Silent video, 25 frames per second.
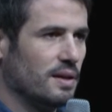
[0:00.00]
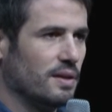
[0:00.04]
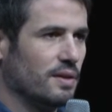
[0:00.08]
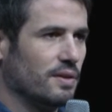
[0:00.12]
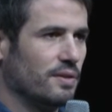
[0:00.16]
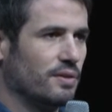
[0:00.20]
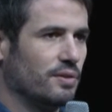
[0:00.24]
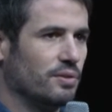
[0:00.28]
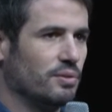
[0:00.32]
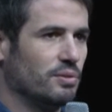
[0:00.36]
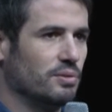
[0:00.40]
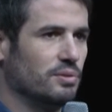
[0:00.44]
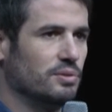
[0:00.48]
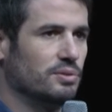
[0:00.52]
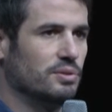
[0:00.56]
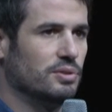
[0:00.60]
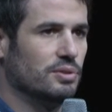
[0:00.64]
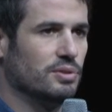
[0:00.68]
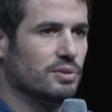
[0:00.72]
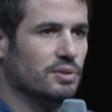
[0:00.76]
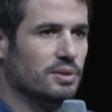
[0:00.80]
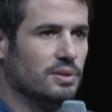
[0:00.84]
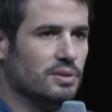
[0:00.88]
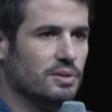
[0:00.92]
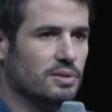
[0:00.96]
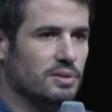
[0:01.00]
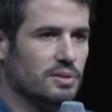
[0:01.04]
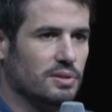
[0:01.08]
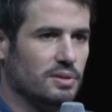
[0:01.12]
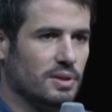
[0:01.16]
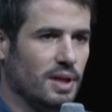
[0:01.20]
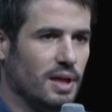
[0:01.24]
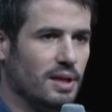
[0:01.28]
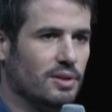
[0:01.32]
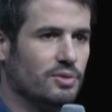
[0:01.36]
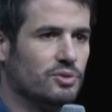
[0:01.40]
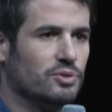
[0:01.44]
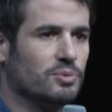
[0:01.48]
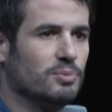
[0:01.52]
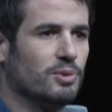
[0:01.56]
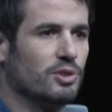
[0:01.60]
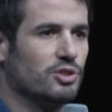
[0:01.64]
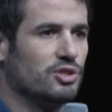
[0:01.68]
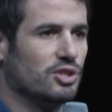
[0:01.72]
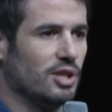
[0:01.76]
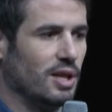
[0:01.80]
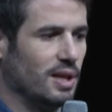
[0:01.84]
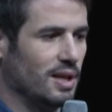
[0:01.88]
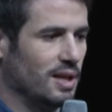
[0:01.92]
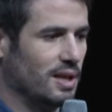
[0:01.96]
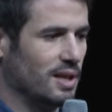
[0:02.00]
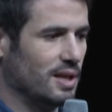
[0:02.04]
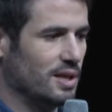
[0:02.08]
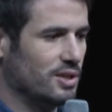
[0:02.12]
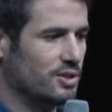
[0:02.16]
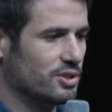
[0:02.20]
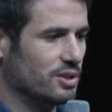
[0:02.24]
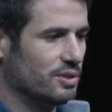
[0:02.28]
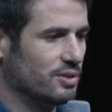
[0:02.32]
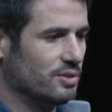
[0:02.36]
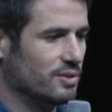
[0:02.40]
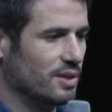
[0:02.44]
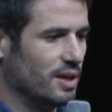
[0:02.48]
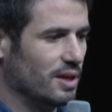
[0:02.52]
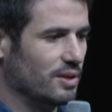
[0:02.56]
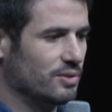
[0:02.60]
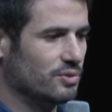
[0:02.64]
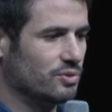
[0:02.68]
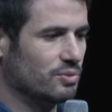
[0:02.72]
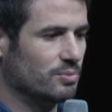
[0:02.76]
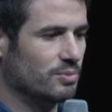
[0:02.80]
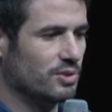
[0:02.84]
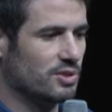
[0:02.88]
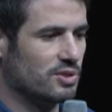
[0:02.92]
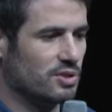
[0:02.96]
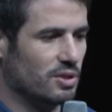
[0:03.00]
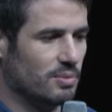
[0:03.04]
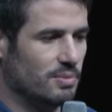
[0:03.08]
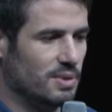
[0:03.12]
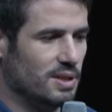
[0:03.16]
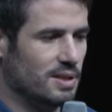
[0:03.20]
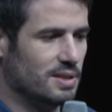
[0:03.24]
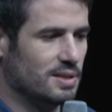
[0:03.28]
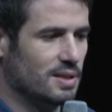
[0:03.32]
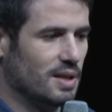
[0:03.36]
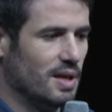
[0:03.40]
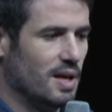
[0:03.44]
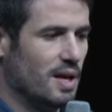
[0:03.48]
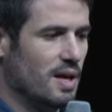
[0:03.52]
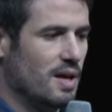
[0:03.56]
through the Hello Tomorrow Challenge and the Hello Tomorrow Summit.